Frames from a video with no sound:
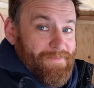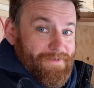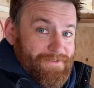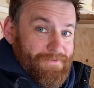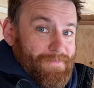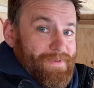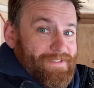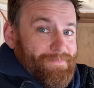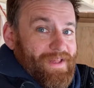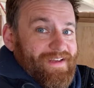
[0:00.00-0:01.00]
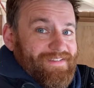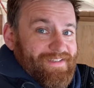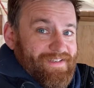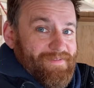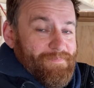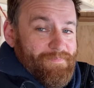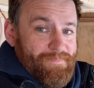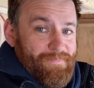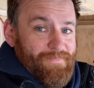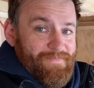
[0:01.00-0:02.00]
it's full of of plastic and
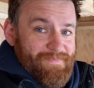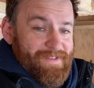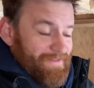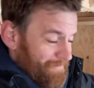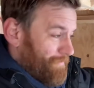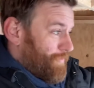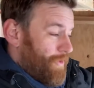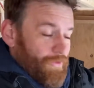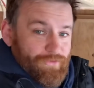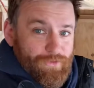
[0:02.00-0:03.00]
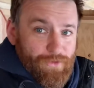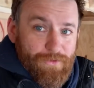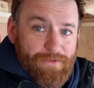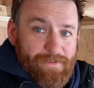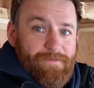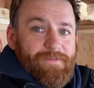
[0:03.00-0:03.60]
rogue screws.